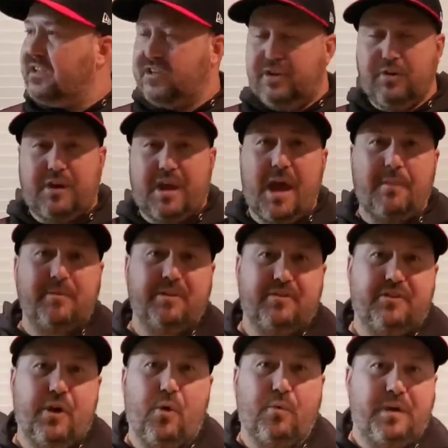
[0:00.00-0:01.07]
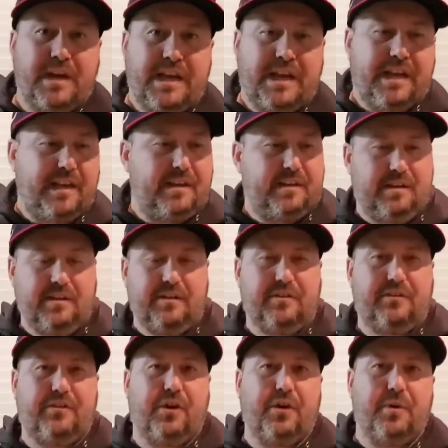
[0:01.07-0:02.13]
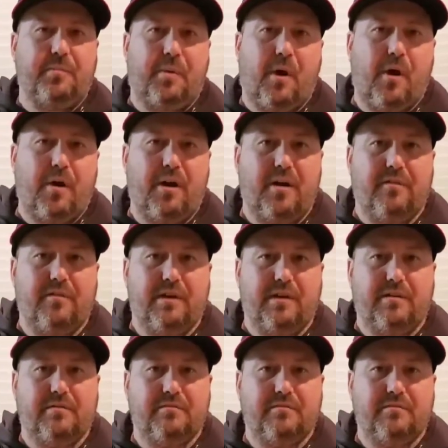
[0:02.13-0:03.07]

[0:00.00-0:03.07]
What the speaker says: cabinets don't need a certain part of it,